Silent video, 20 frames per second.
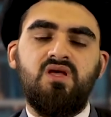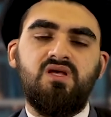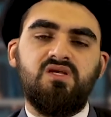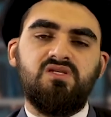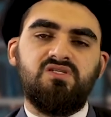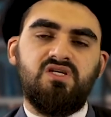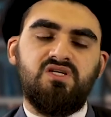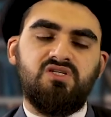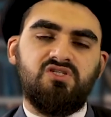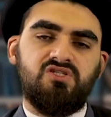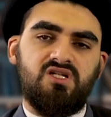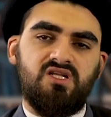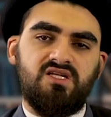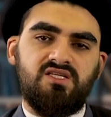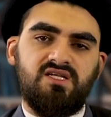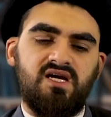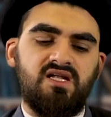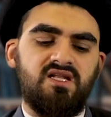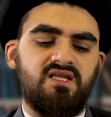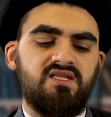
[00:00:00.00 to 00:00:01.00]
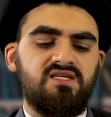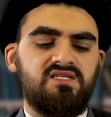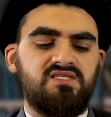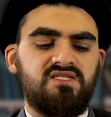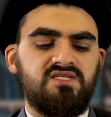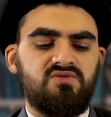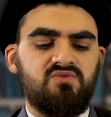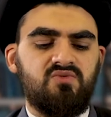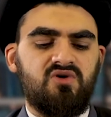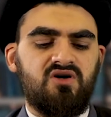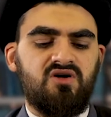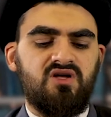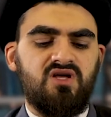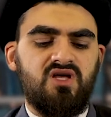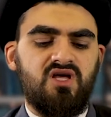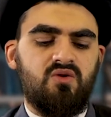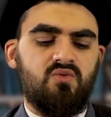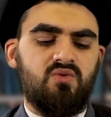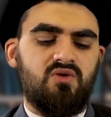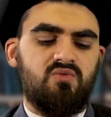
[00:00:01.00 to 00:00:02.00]
So inshallah ta'ala, this is what
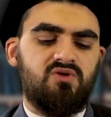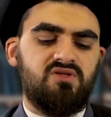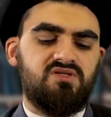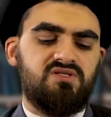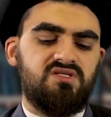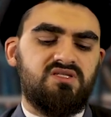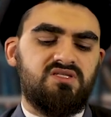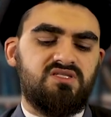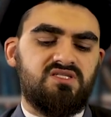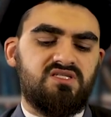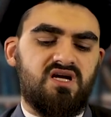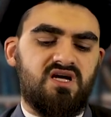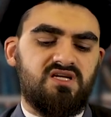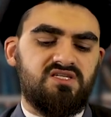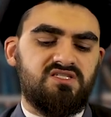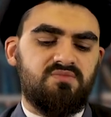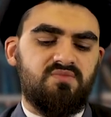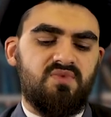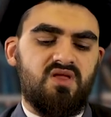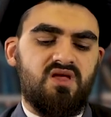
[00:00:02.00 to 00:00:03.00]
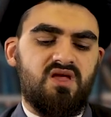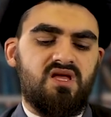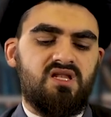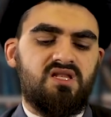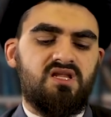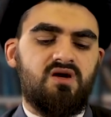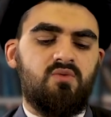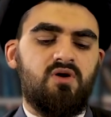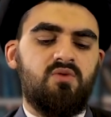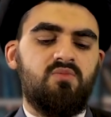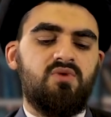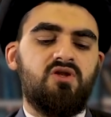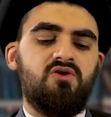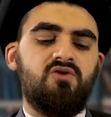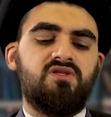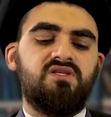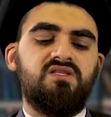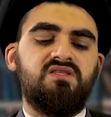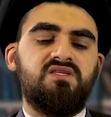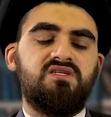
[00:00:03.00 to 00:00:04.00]
we want to discuss. Now when we
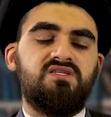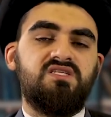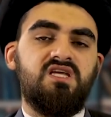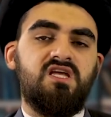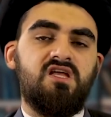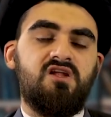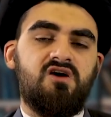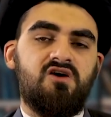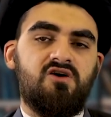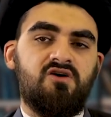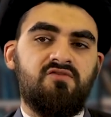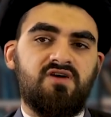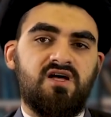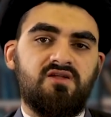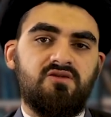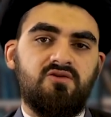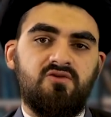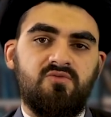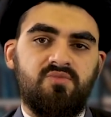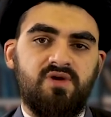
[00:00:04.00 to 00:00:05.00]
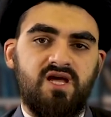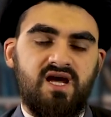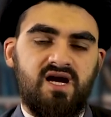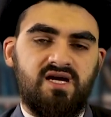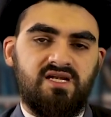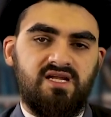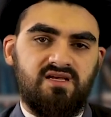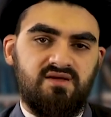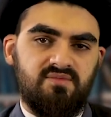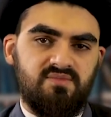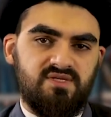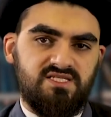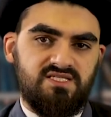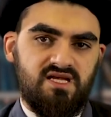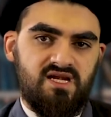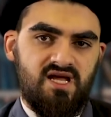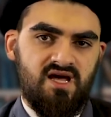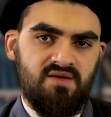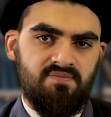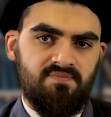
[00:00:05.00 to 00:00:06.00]
looked in the seerah of Ahlul-Bayt alayhim
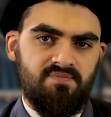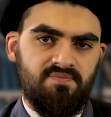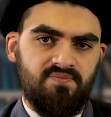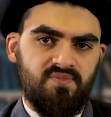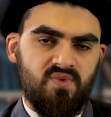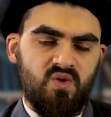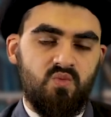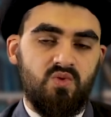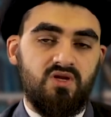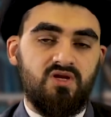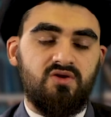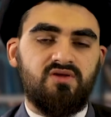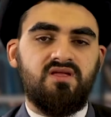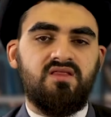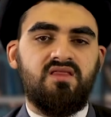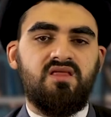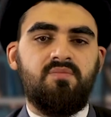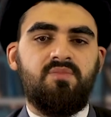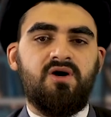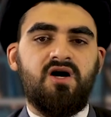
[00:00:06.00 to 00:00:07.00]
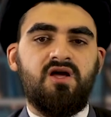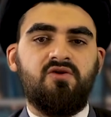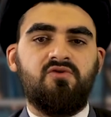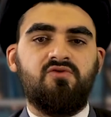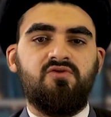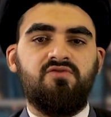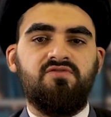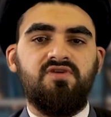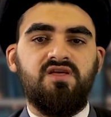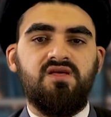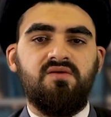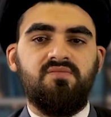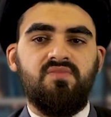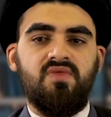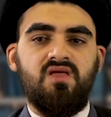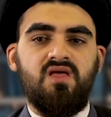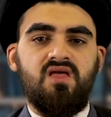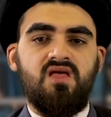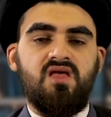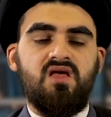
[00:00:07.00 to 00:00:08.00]
as-salam, we looked in their biography,
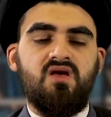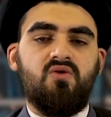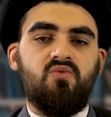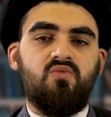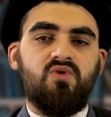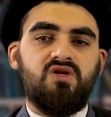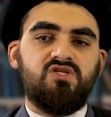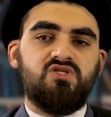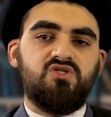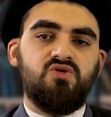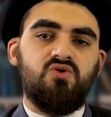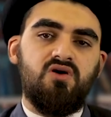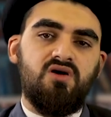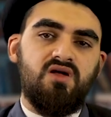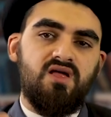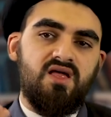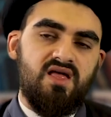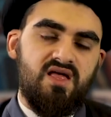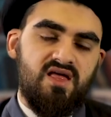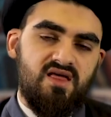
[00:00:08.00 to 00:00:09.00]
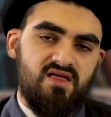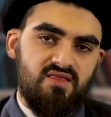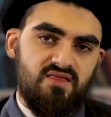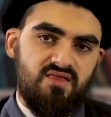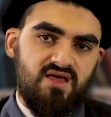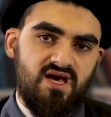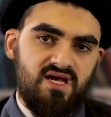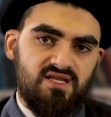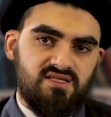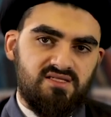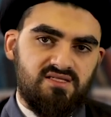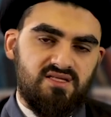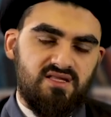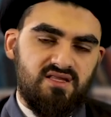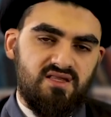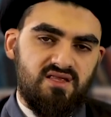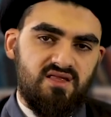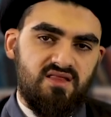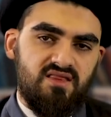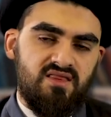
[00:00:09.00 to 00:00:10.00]
we saw that
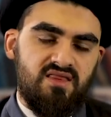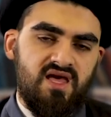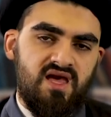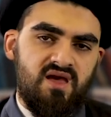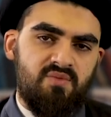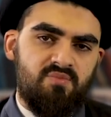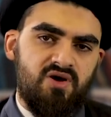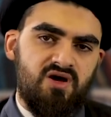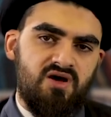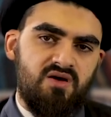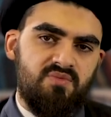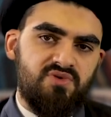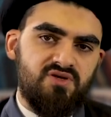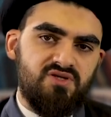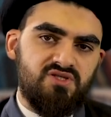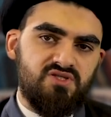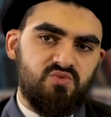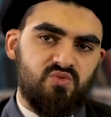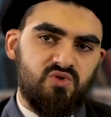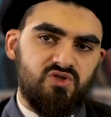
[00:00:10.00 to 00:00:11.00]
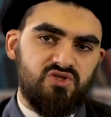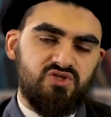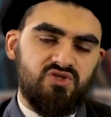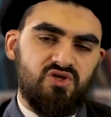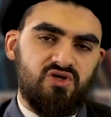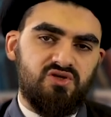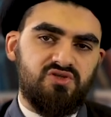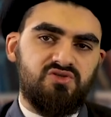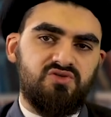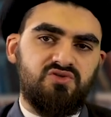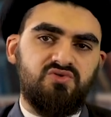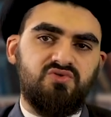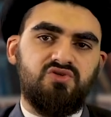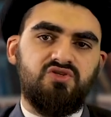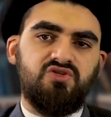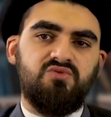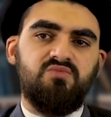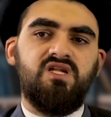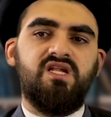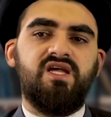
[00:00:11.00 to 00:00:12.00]
their purpose was not to
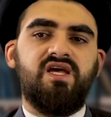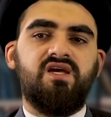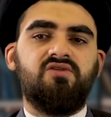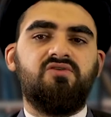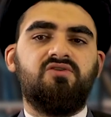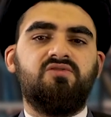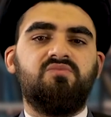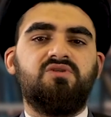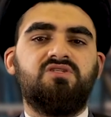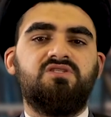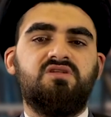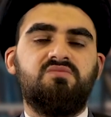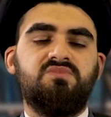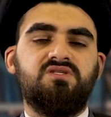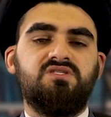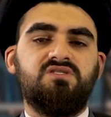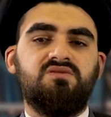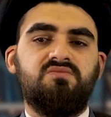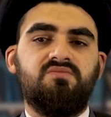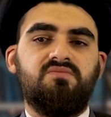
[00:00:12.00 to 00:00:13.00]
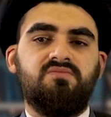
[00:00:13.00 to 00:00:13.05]
humiliate non-Muslims.